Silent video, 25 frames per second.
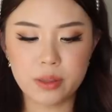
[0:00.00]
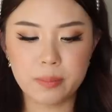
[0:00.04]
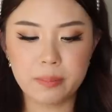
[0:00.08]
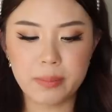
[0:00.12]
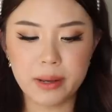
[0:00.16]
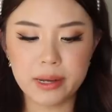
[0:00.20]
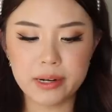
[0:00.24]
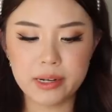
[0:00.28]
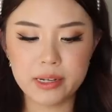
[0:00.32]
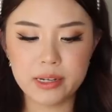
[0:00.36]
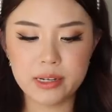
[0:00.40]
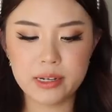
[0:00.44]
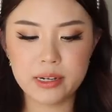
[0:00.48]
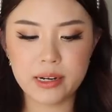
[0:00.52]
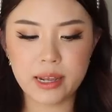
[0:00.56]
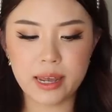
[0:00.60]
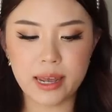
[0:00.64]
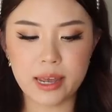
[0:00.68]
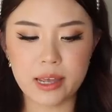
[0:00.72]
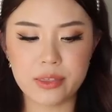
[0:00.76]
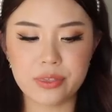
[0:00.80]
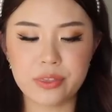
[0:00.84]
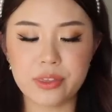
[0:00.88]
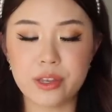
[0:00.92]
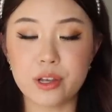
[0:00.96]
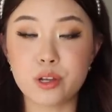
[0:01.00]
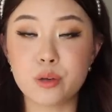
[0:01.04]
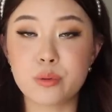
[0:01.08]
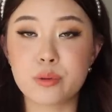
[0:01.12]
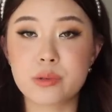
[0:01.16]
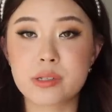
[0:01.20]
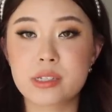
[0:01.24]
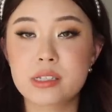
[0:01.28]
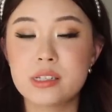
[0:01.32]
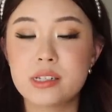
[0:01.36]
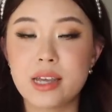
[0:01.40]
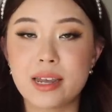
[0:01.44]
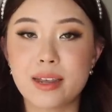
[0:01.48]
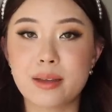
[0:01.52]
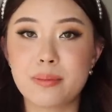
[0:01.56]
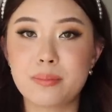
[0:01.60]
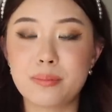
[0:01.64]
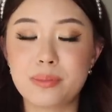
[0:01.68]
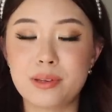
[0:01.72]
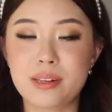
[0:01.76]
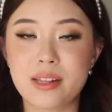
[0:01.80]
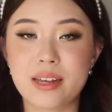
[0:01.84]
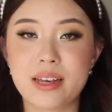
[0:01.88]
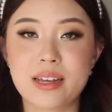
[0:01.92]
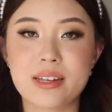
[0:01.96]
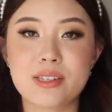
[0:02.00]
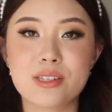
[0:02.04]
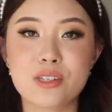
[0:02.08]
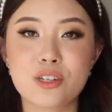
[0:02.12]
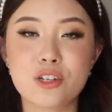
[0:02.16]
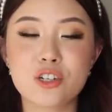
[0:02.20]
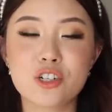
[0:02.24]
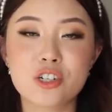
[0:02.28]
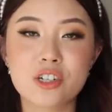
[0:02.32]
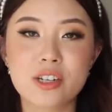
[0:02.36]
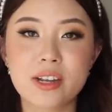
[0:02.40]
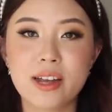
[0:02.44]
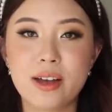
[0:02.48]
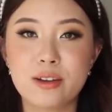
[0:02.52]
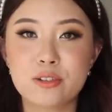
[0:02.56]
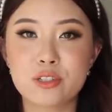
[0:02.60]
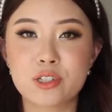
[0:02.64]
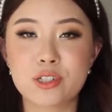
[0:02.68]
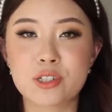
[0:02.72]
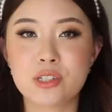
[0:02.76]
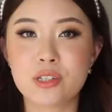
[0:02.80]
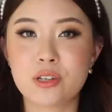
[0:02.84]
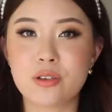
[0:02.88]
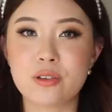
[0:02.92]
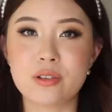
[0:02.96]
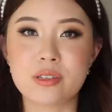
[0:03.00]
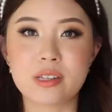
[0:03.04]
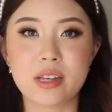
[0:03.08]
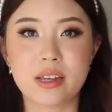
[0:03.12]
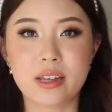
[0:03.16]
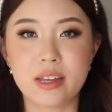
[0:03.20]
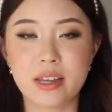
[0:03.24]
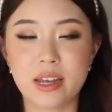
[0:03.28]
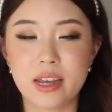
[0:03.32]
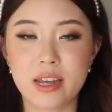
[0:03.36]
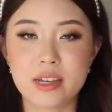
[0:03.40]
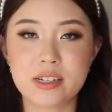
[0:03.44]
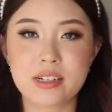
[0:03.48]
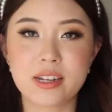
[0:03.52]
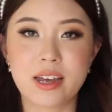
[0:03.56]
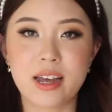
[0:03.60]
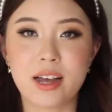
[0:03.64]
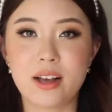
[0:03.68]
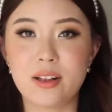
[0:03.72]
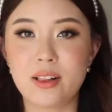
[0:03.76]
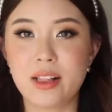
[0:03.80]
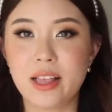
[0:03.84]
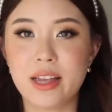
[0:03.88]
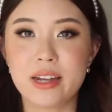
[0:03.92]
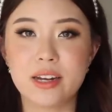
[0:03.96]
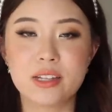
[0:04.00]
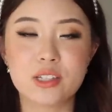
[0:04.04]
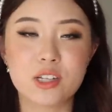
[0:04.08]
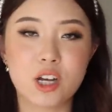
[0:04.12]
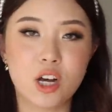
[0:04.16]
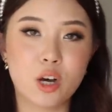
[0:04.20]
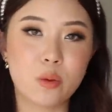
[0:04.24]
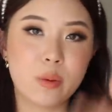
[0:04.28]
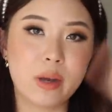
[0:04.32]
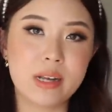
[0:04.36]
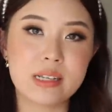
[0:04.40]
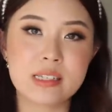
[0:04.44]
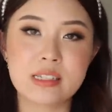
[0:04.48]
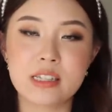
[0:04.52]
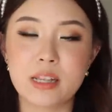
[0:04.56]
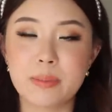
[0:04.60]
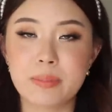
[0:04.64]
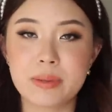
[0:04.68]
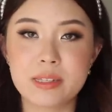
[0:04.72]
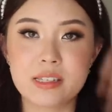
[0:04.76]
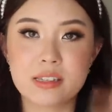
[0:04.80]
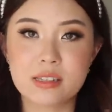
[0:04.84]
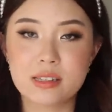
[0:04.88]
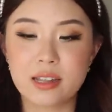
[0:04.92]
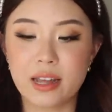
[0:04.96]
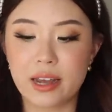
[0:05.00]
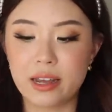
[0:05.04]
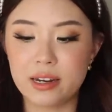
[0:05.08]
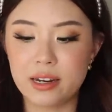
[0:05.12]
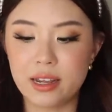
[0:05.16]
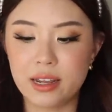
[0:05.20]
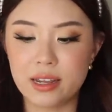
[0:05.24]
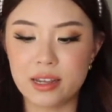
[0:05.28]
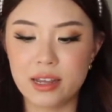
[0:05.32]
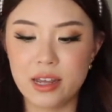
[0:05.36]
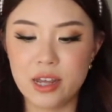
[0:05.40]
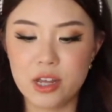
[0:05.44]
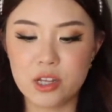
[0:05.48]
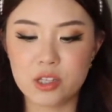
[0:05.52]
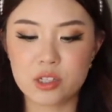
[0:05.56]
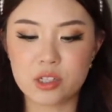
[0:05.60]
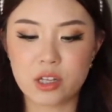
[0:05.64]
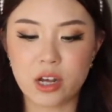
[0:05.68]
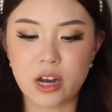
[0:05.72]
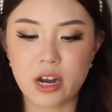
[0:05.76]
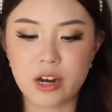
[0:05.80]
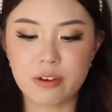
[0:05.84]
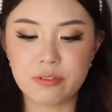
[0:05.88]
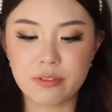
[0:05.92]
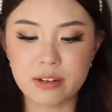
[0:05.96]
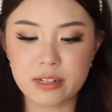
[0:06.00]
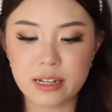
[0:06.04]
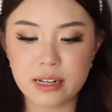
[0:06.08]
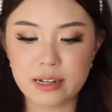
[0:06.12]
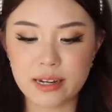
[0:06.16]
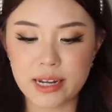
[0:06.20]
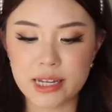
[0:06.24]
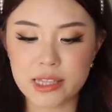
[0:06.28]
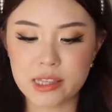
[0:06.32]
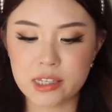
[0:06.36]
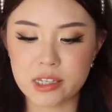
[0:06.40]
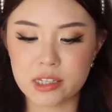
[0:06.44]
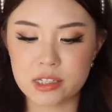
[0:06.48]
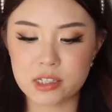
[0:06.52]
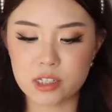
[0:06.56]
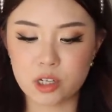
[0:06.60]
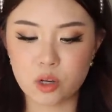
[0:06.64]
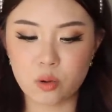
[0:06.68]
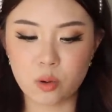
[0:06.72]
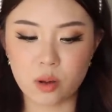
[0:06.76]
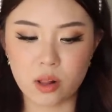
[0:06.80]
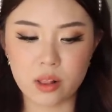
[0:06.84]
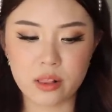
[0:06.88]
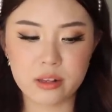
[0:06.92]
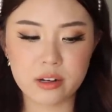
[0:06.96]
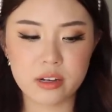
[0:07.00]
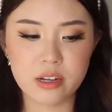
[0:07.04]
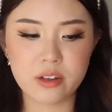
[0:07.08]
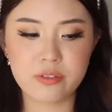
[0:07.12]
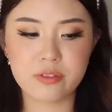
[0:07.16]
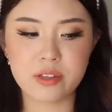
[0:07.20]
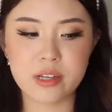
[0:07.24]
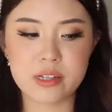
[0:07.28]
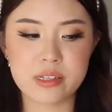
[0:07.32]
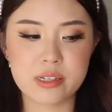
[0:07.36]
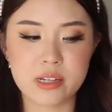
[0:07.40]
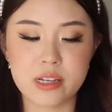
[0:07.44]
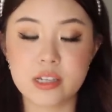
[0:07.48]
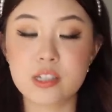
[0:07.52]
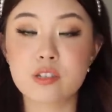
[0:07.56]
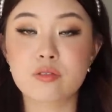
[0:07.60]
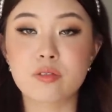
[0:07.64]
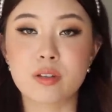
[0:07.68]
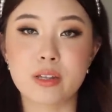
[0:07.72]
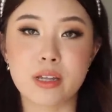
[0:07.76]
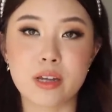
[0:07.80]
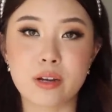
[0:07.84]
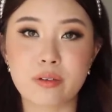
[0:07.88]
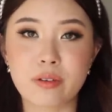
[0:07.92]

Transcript: the button and it will stay in place. Usually I'll just use a hair towel and it's always slip and sliding. So I really like this. The quality of this is really